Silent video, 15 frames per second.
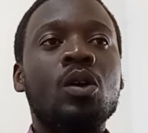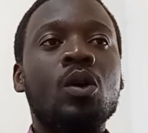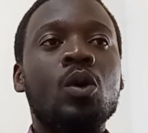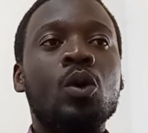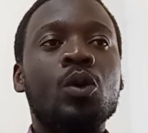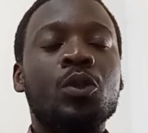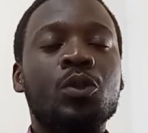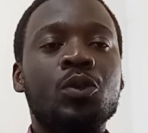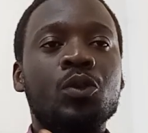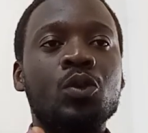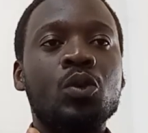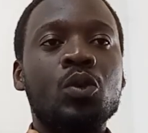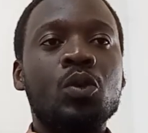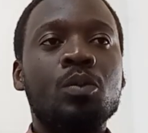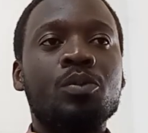or
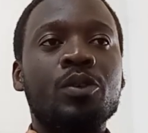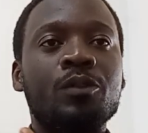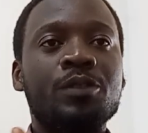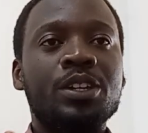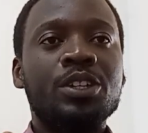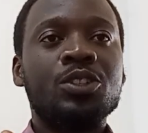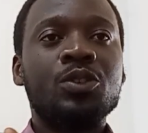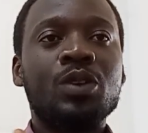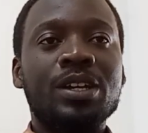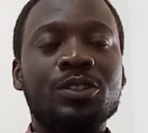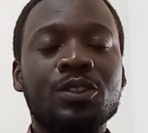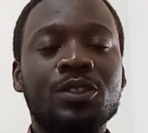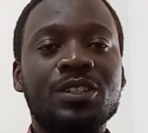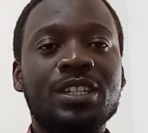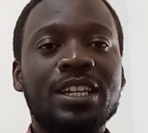through professional
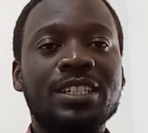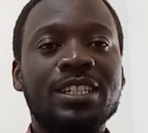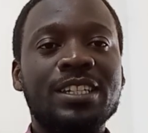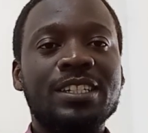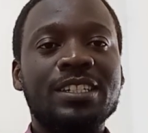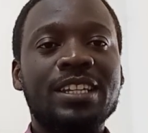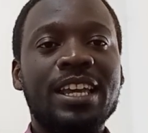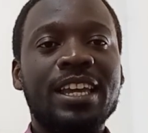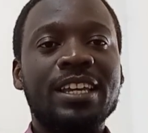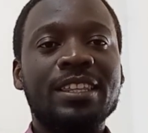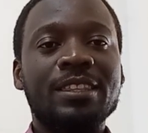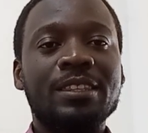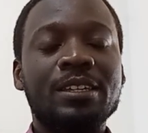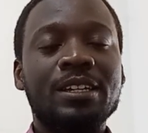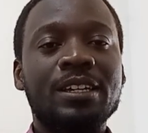associations like
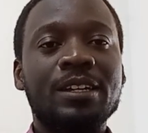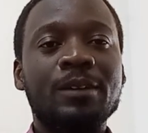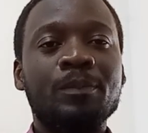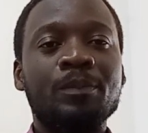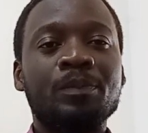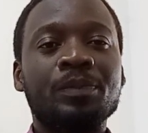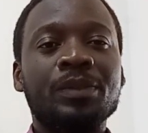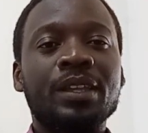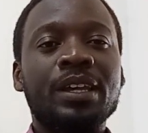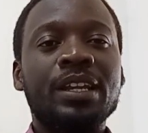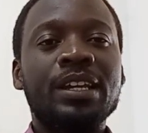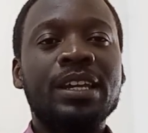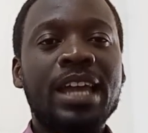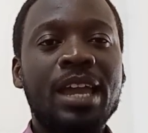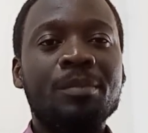the
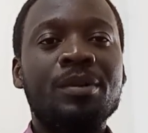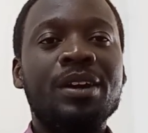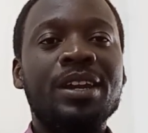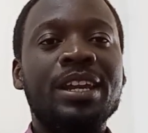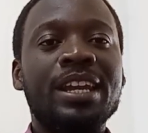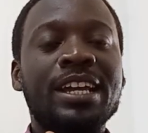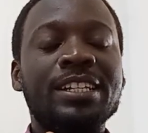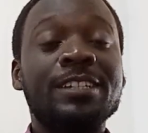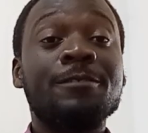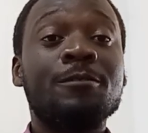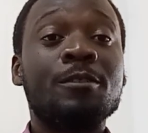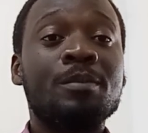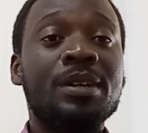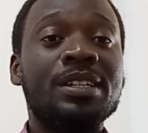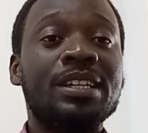Library and
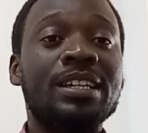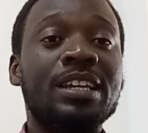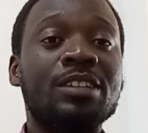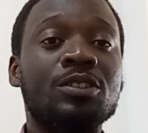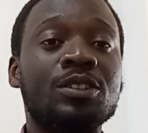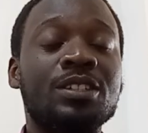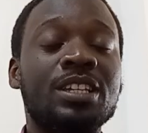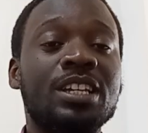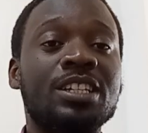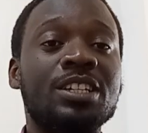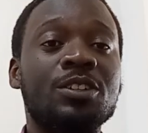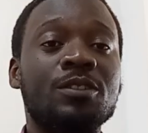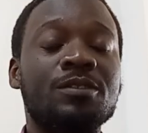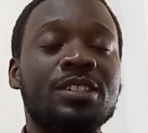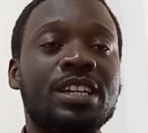Information
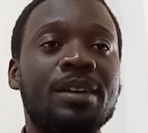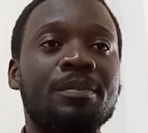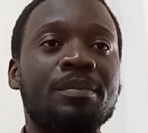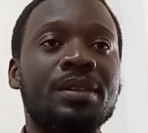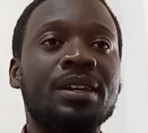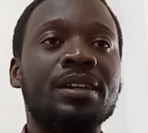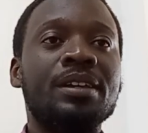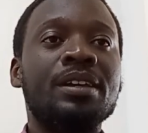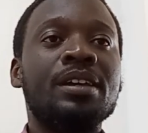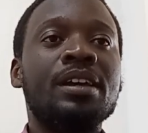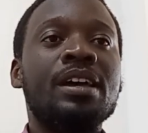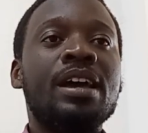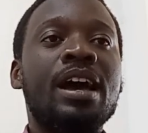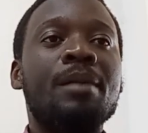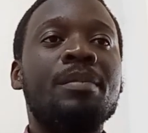Association of Zambia
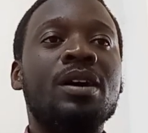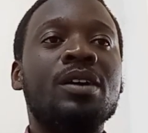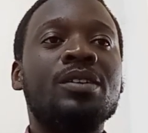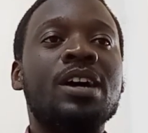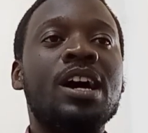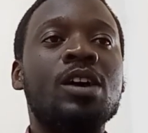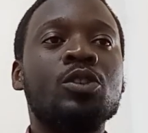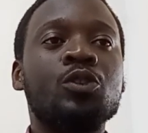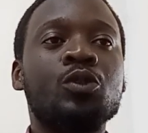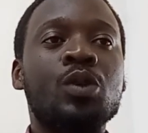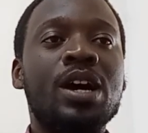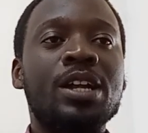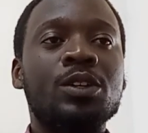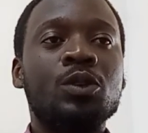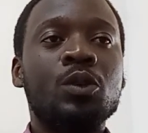about how to
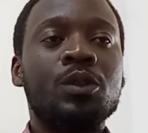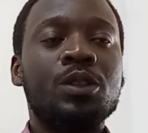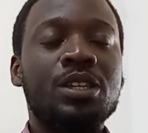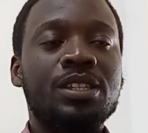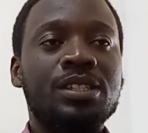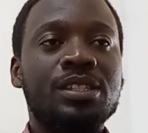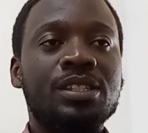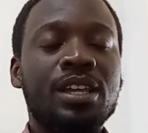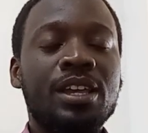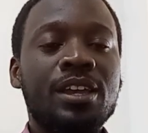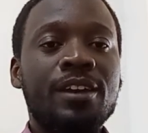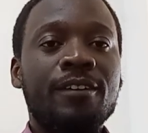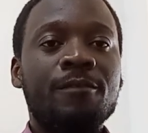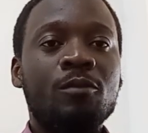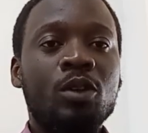handle these
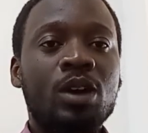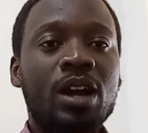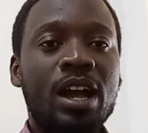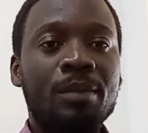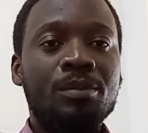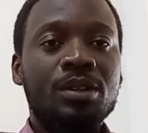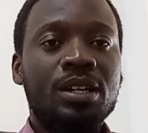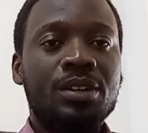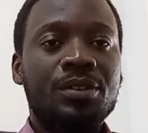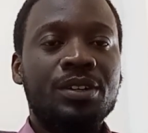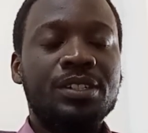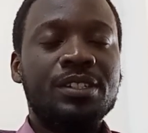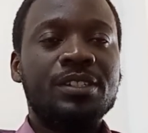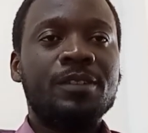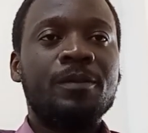
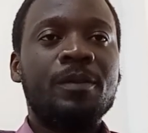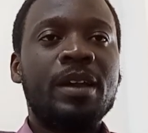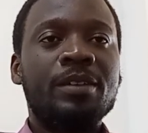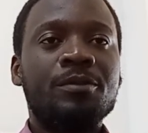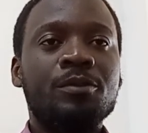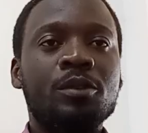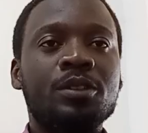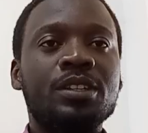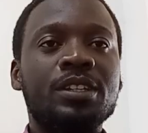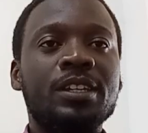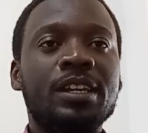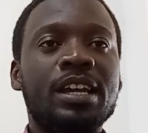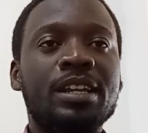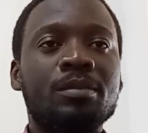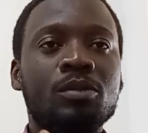vocabularies. And fourthly,
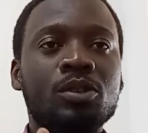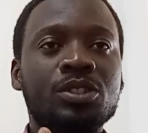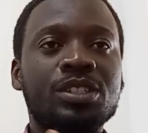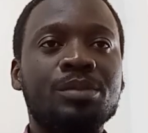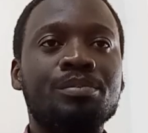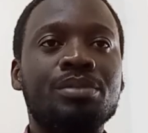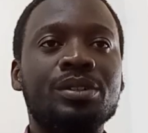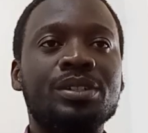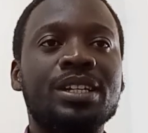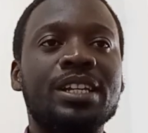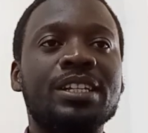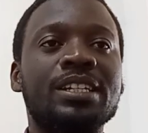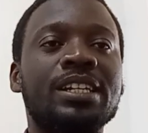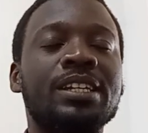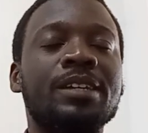and most
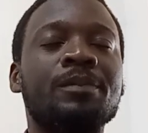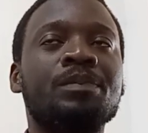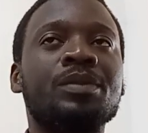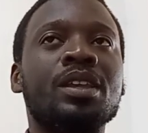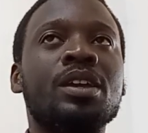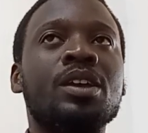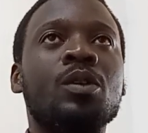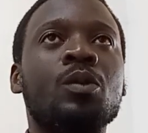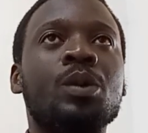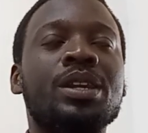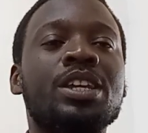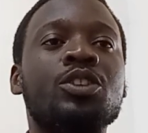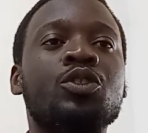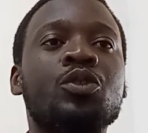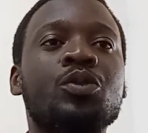importantly, we
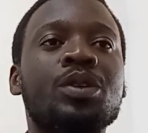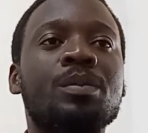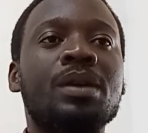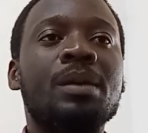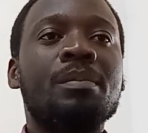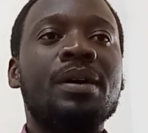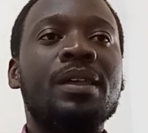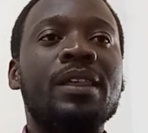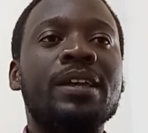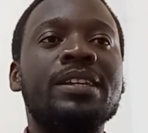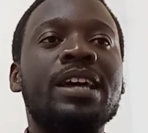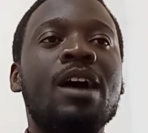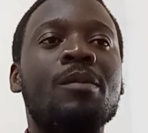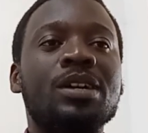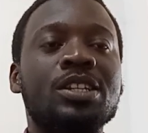need to remember that
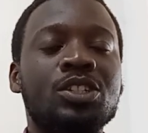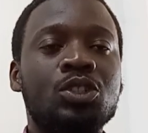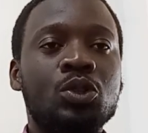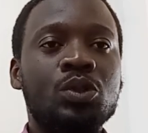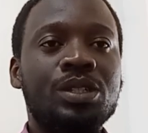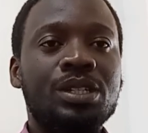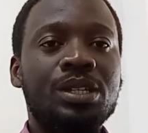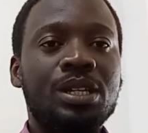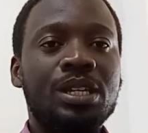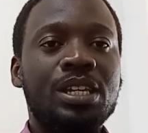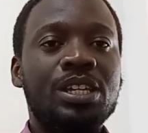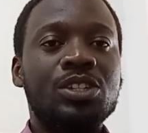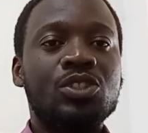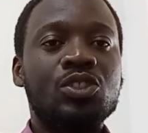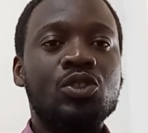our duty
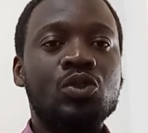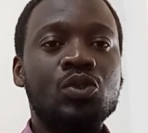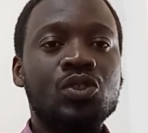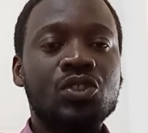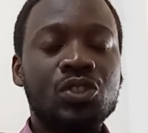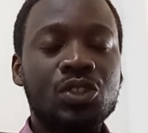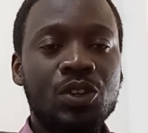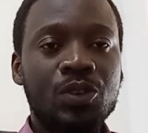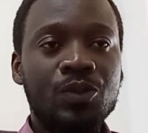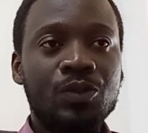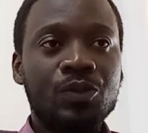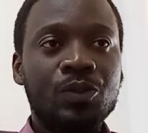is to serve